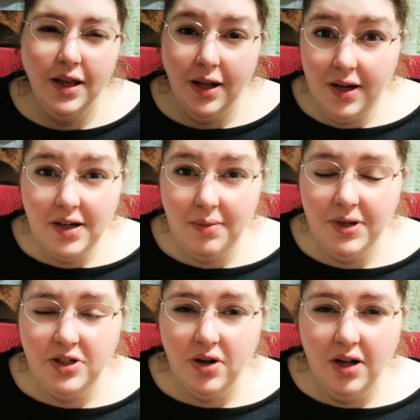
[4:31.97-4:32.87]
a nighttime
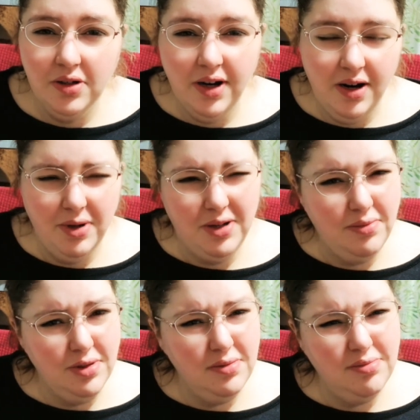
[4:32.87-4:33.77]
picture, I looked at it, I'm like,
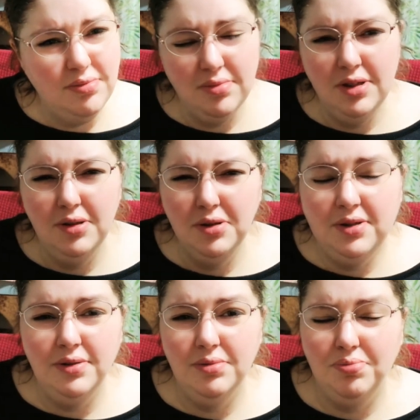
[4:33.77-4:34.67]
it looks
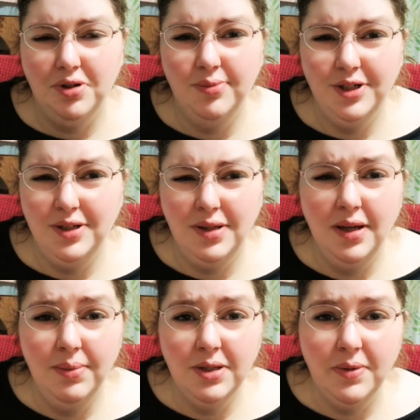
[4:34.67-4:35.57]
pretty much the
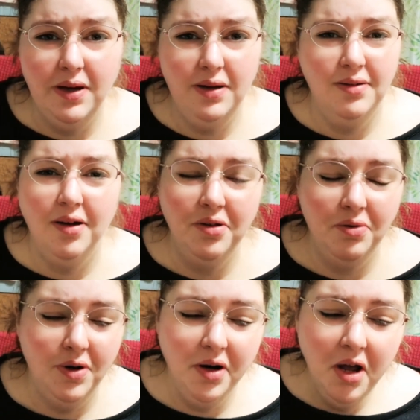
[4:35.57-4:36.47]
same as my other
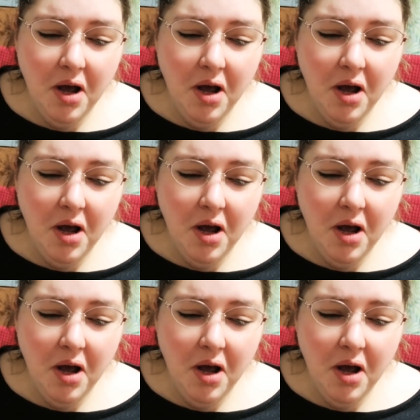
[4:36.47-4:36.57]
one,